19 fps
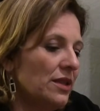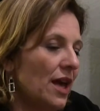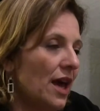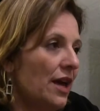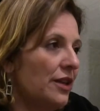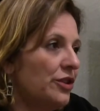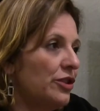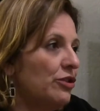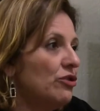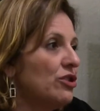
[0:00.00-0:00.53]

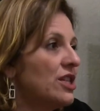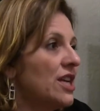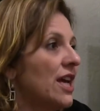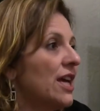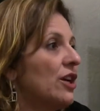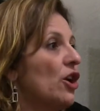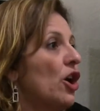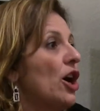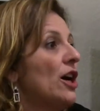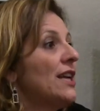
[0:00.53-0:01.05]
that you
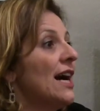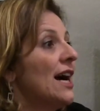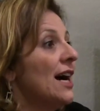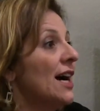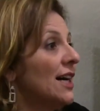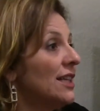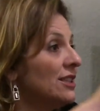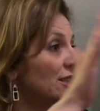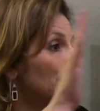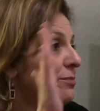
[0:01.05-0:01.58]
take on
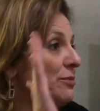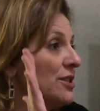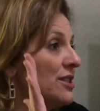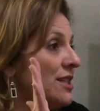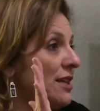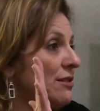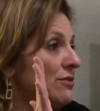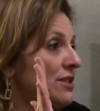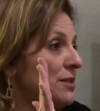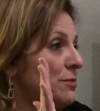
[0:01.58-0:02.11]

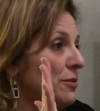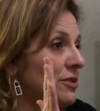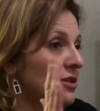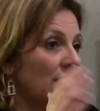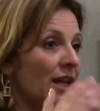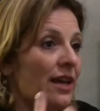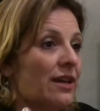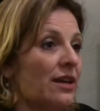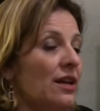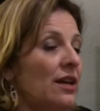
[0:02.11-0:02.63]
100%
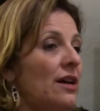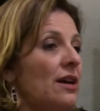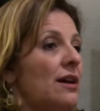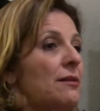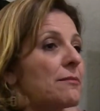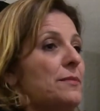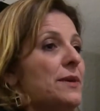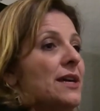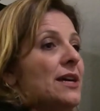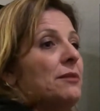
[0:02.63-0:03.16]
like
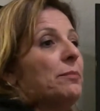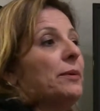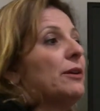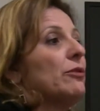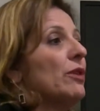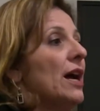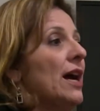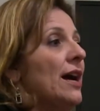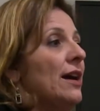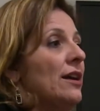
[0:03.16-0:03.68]
me and
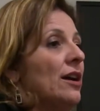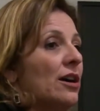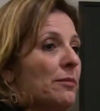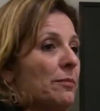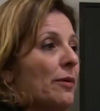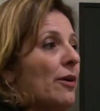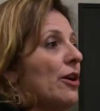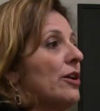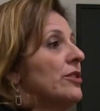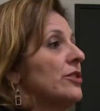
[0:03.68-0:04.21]
Pierrette
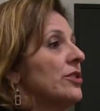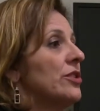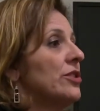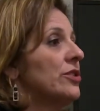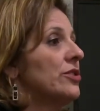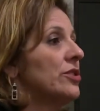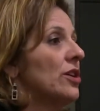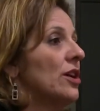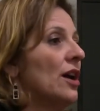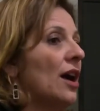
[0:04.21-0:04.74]
are partners,
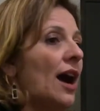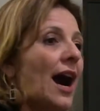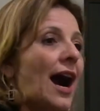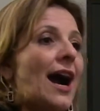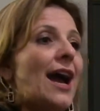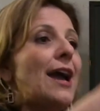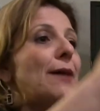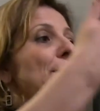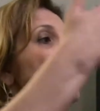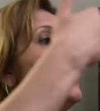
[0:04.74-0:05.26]

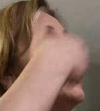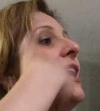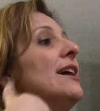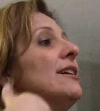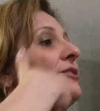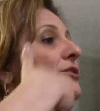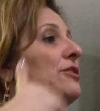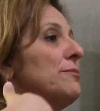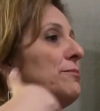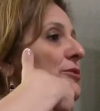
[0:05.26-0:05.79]
I am
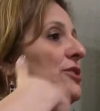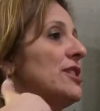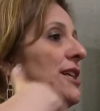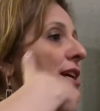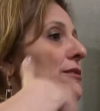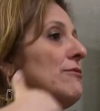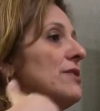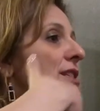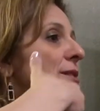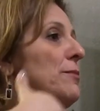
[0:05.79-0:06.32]

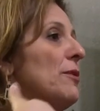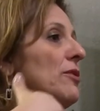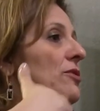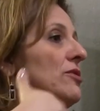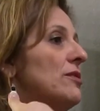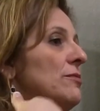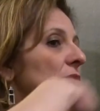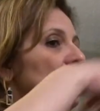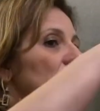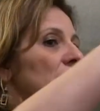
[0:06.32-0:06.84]
100%
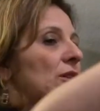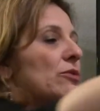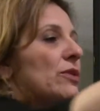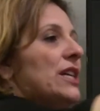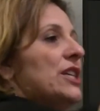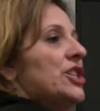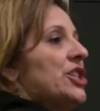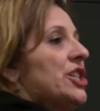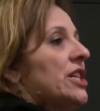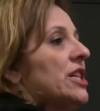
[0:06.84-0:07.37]
responsible the
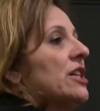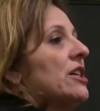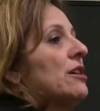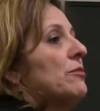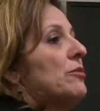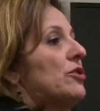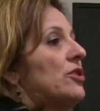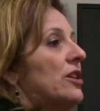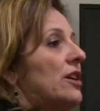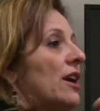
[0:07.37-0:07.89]
way she
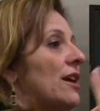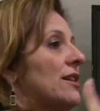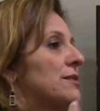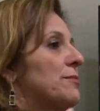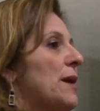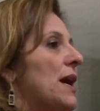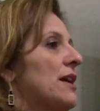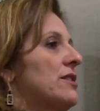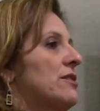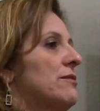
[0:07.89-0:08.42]
communicates
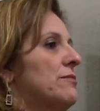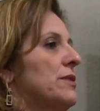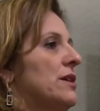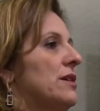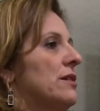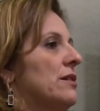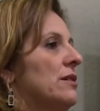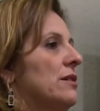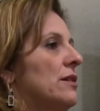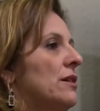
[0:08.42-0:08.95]
back to
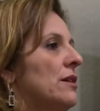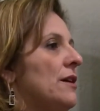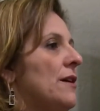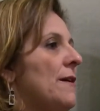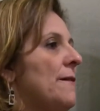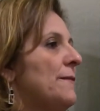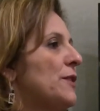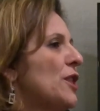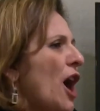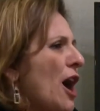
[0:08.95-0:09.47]
me.
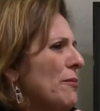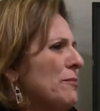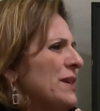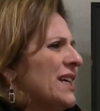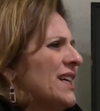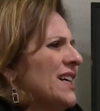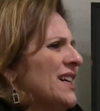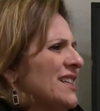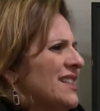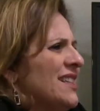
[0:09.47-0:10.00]
Not
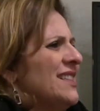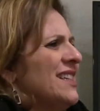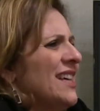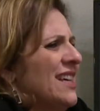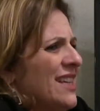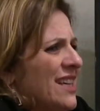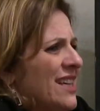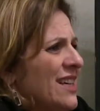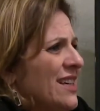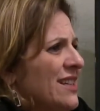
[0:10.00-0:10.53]
because
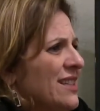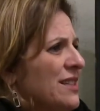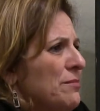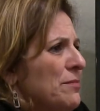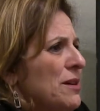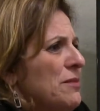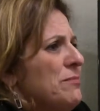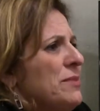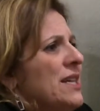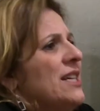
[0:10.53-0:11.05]
it is,
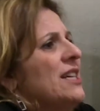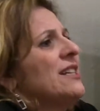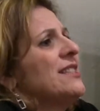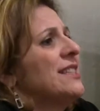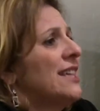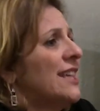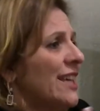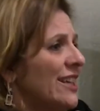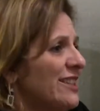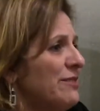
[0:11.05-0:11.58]
but because
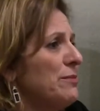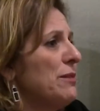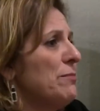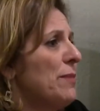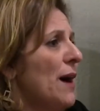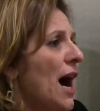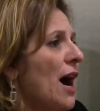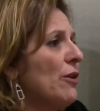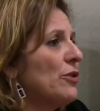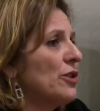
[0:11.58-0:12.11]
it gives me
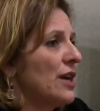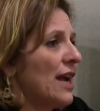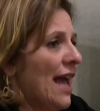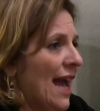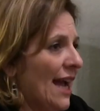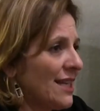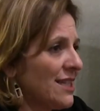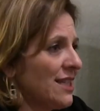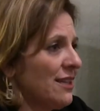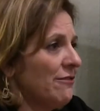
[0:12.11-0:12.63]
power
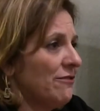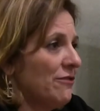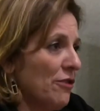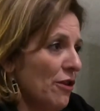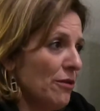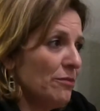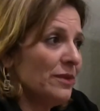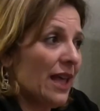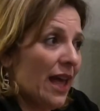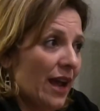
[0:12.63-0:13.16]
acting
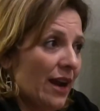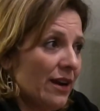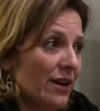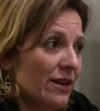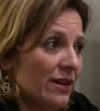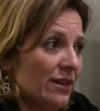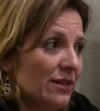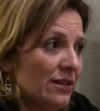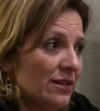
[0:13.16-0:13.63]
from there.